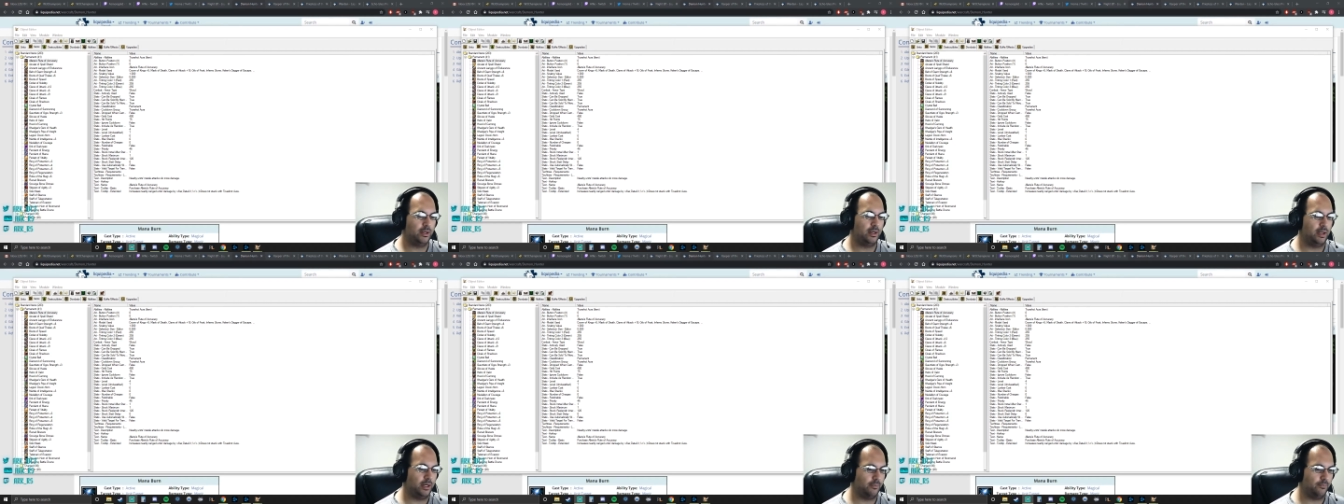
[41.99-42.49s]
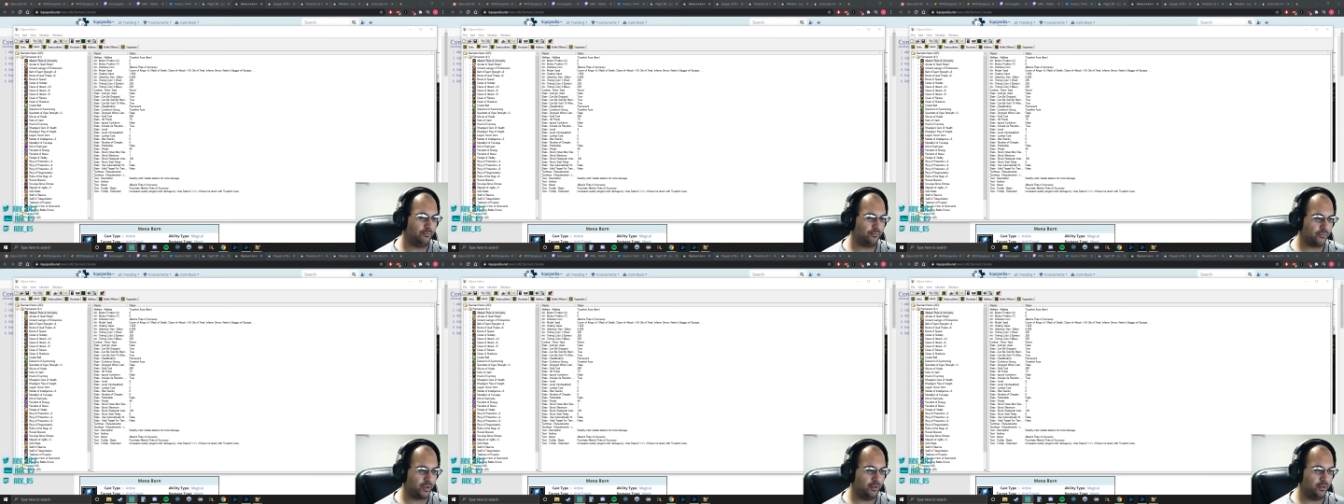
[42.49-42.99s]
Um,
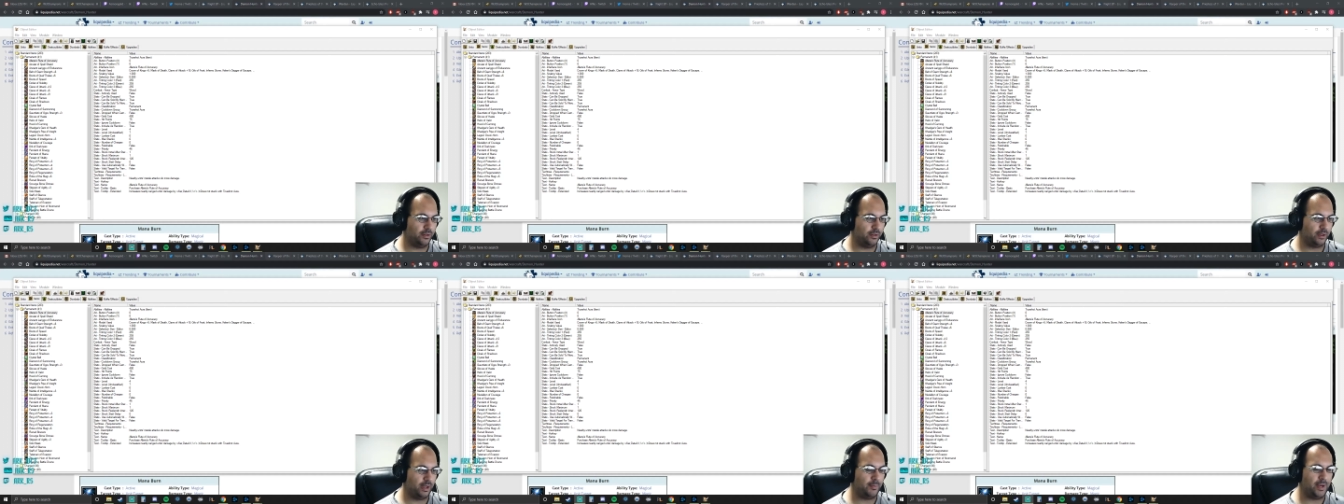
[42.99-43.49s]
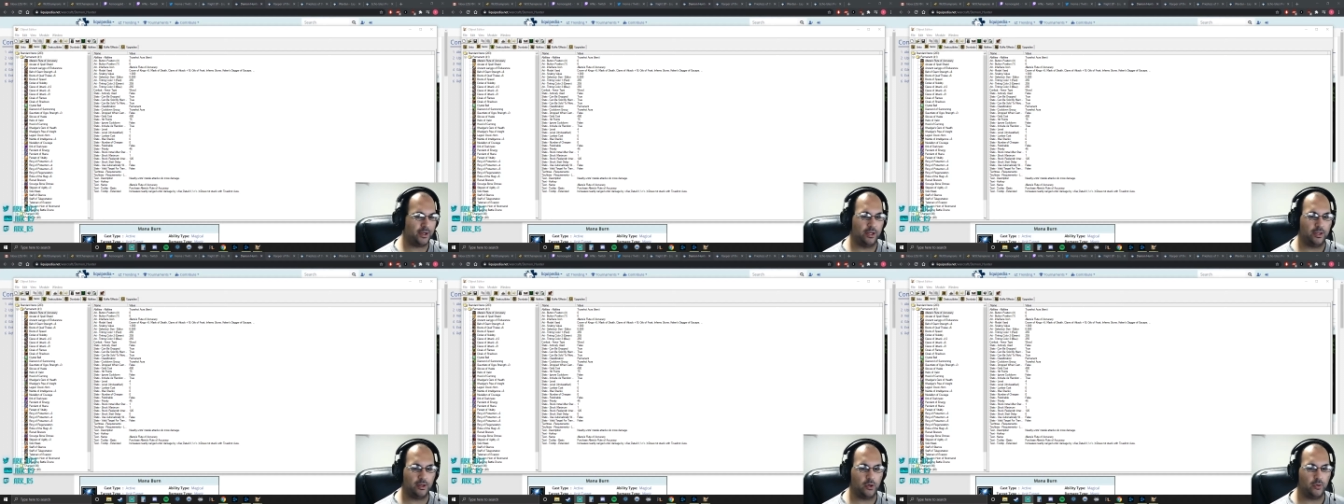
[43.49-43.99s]
I'm not
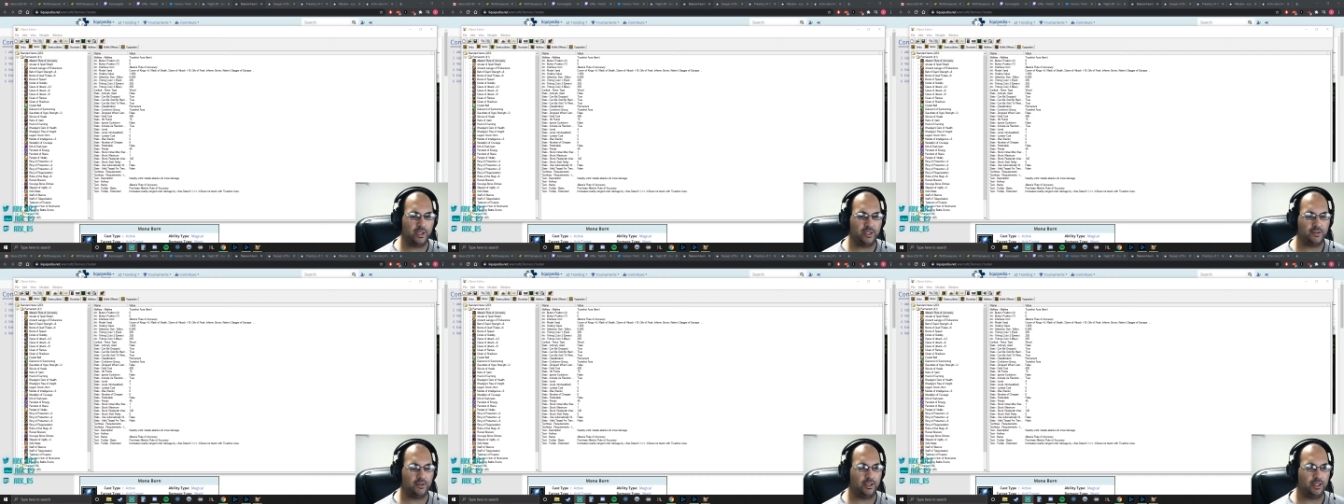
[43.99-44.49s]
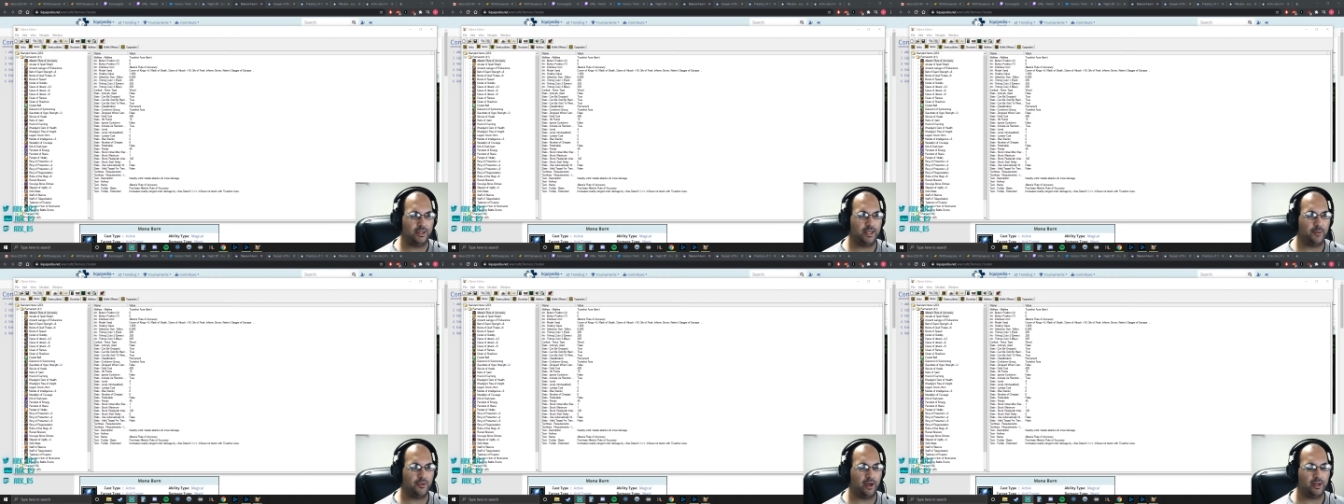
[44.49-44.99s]
going to go in, in
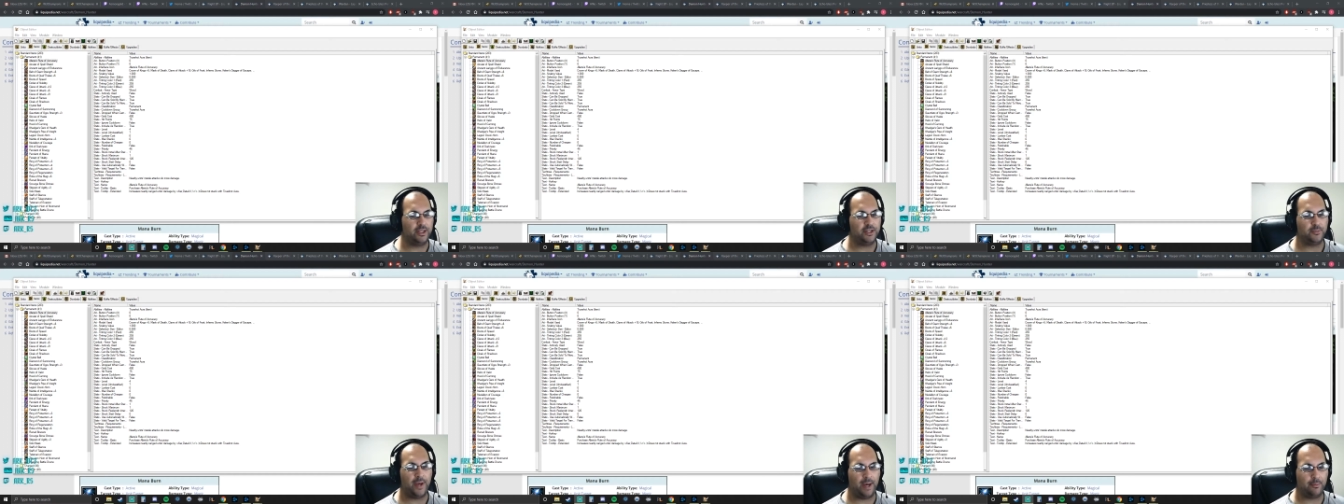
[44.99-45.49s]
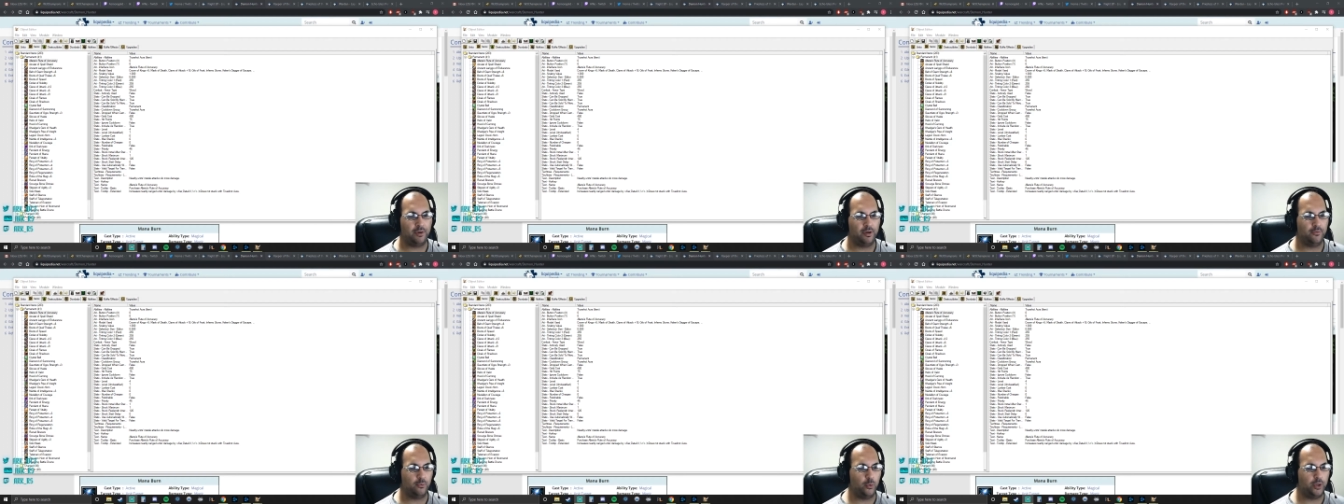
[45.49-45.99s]
depth on each map
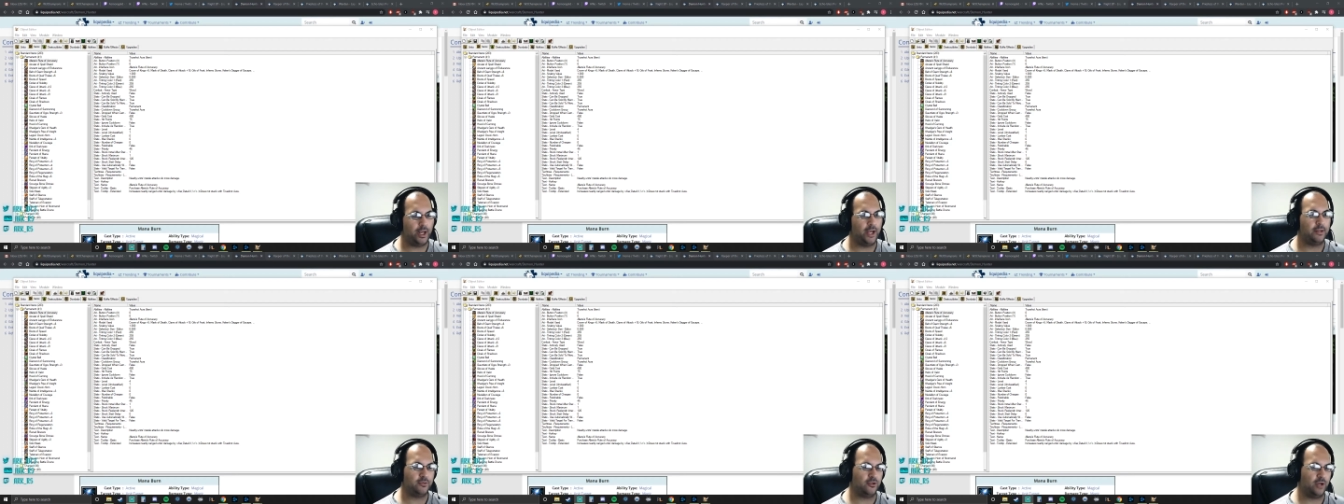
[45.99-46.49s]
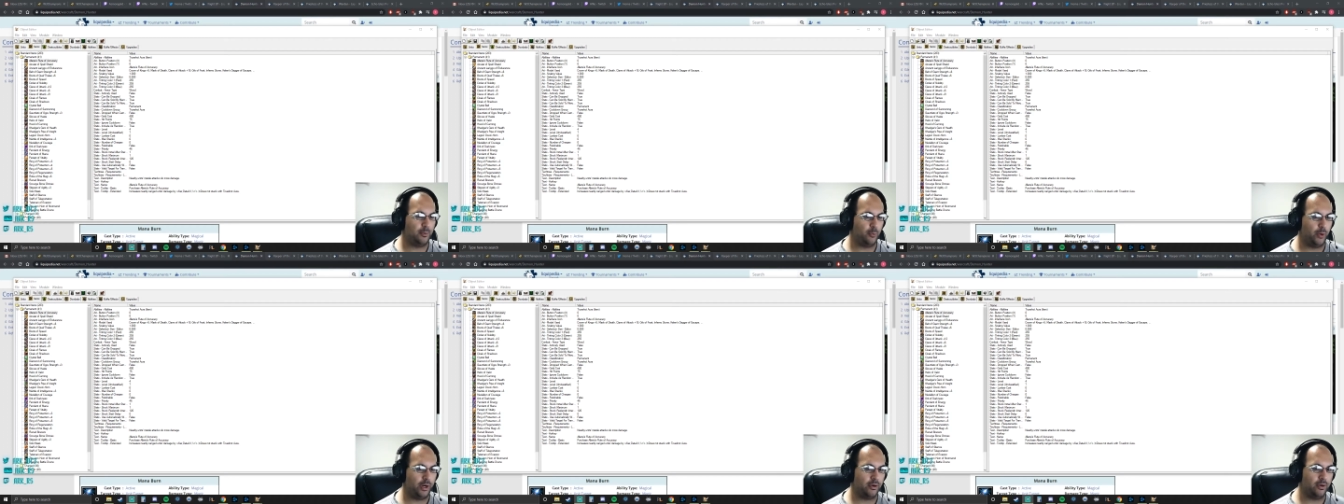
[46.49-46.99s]
of what items drop
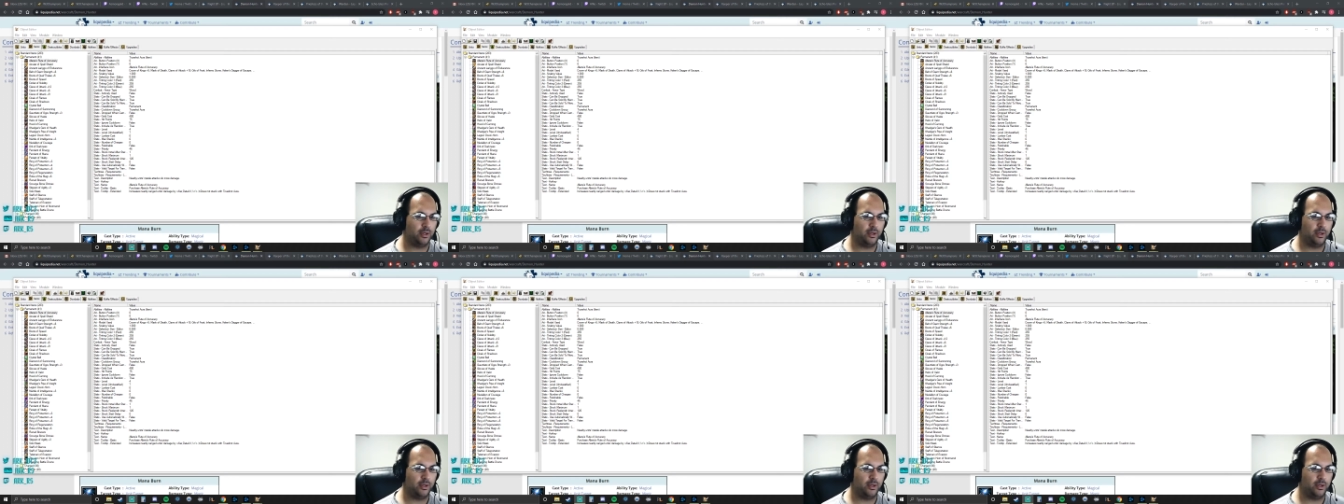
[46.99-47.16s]
where.